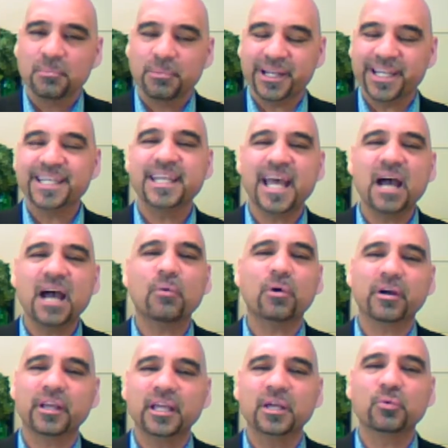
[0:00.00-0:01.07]
But
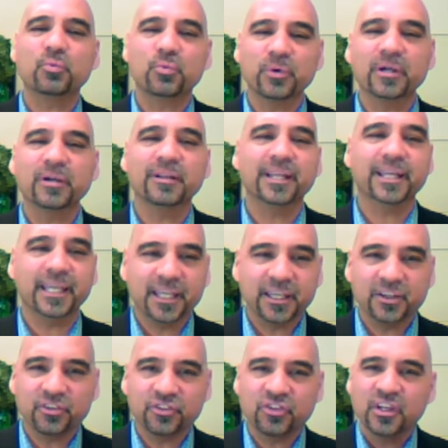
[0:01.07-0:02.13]
networking really
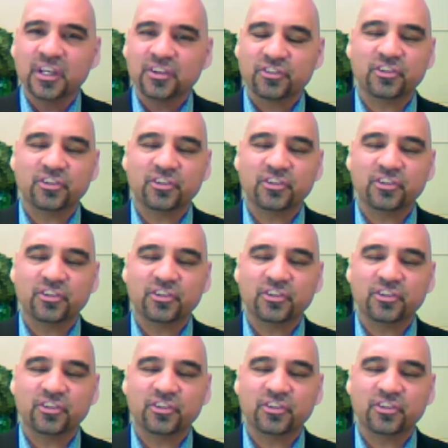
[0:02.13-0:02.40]
is